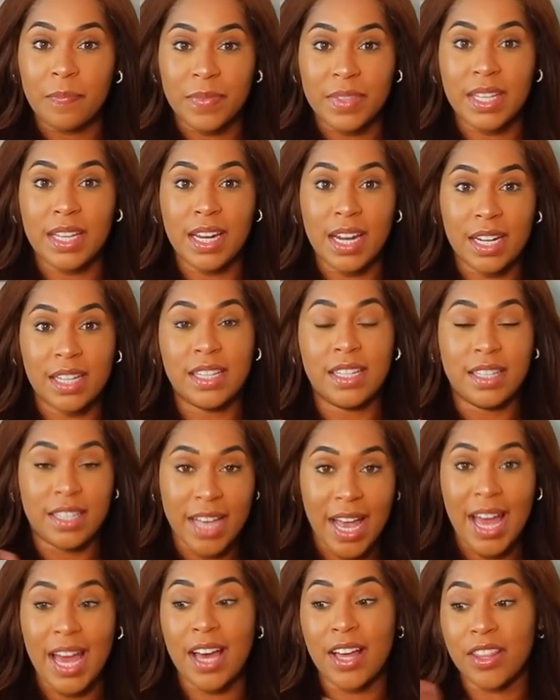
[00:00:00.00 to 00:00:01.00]
And at the end of the
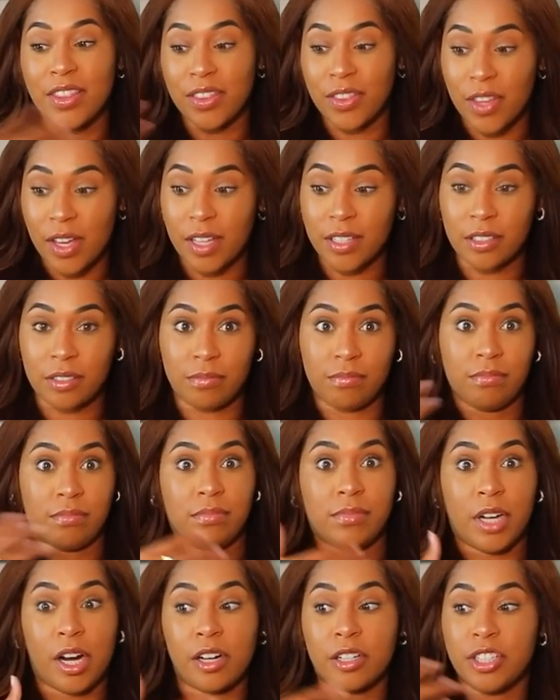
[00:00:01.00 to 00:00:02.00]
day,
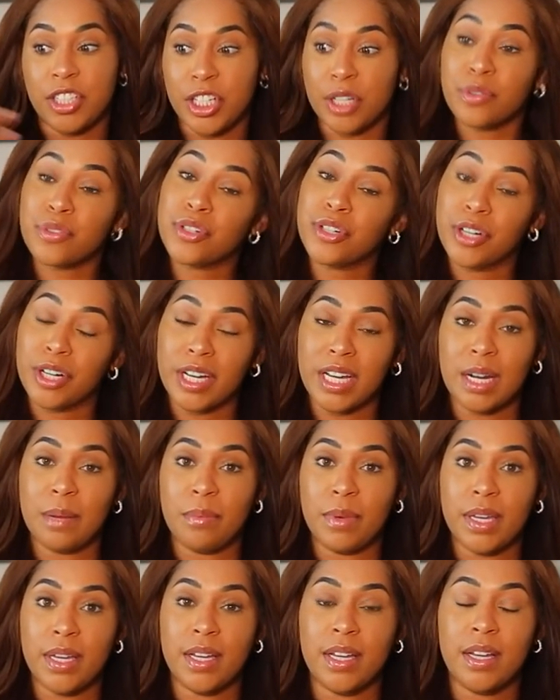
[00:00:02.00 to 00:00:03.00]
her children are going to
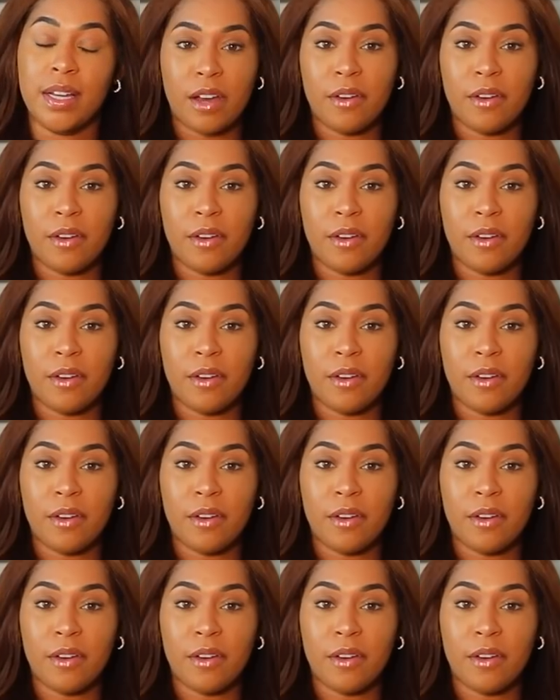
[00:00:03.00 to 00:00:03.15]
be